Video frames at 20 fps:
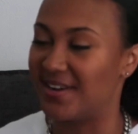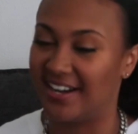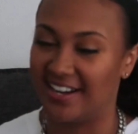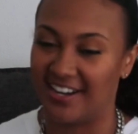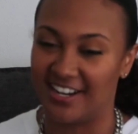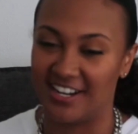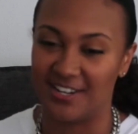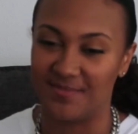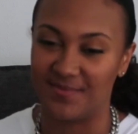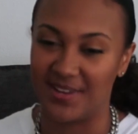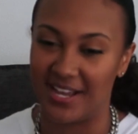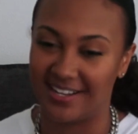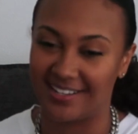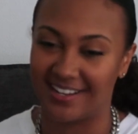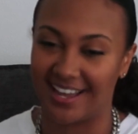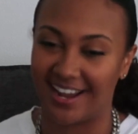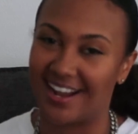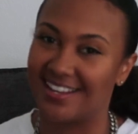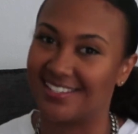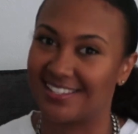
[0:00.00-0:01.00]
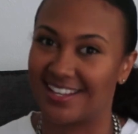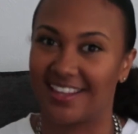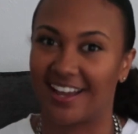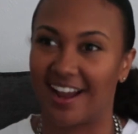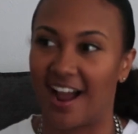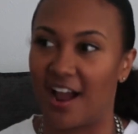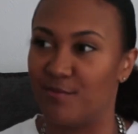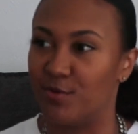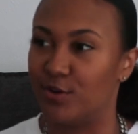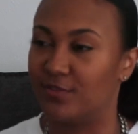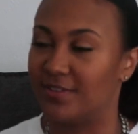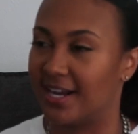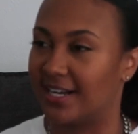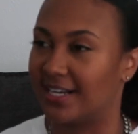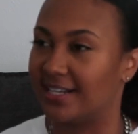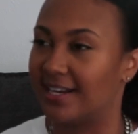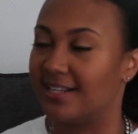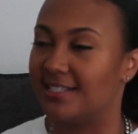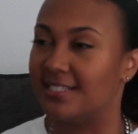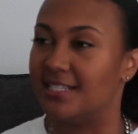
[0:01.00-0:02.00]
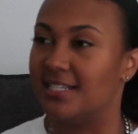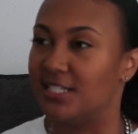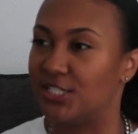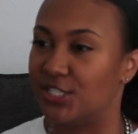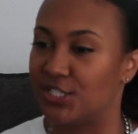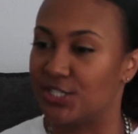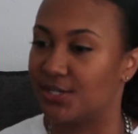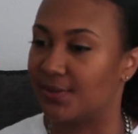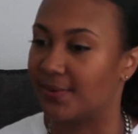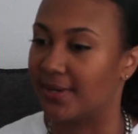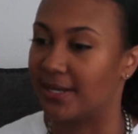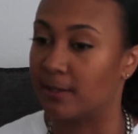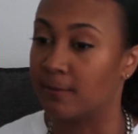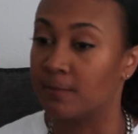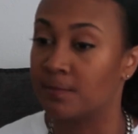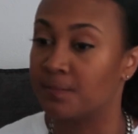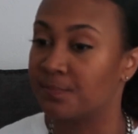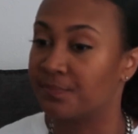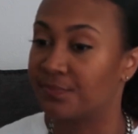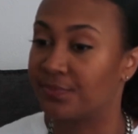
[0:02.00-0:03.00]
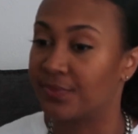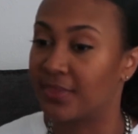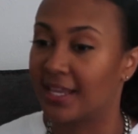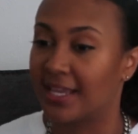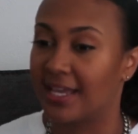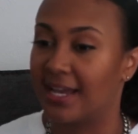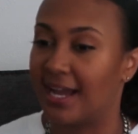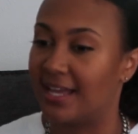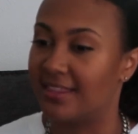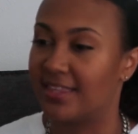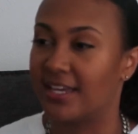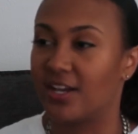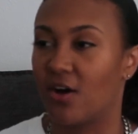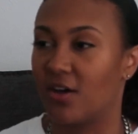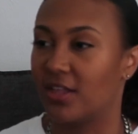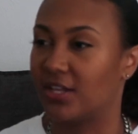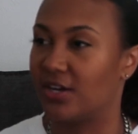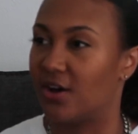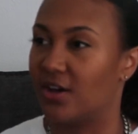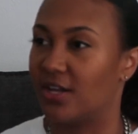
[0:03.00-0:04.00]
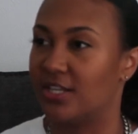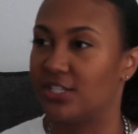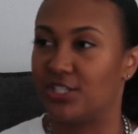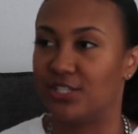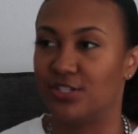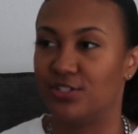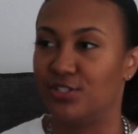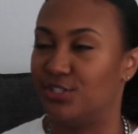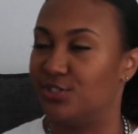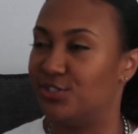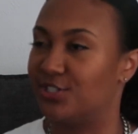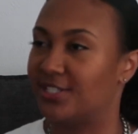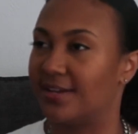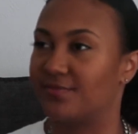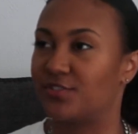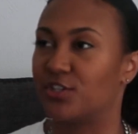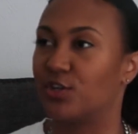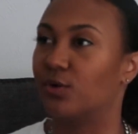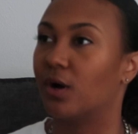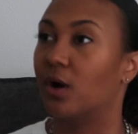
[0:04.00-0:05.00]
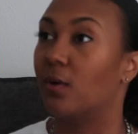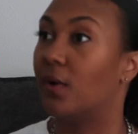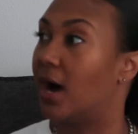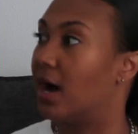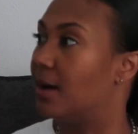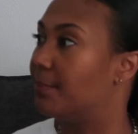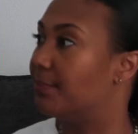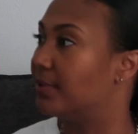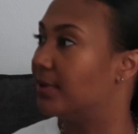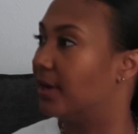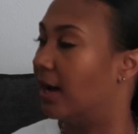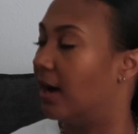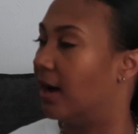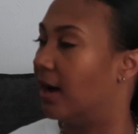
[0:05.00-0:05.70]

And like I said, like, I moved out at 19 too, and I think all in all, you just have to grow up.